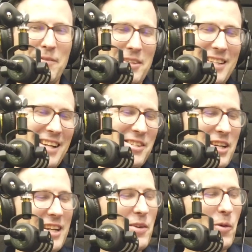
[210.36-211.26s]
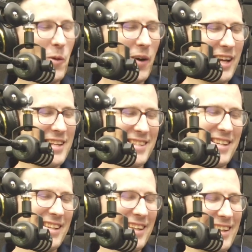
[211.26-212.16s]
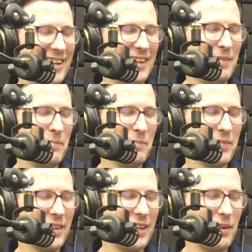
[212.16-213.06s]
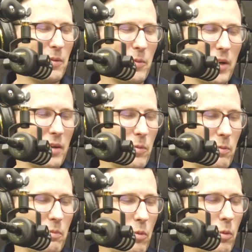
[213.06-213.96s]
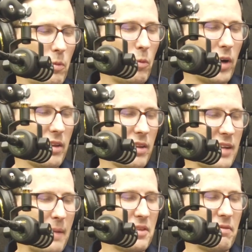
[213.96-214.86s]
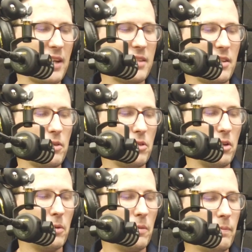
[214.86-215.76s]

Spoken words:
protection, or is it what are the types of things that you do?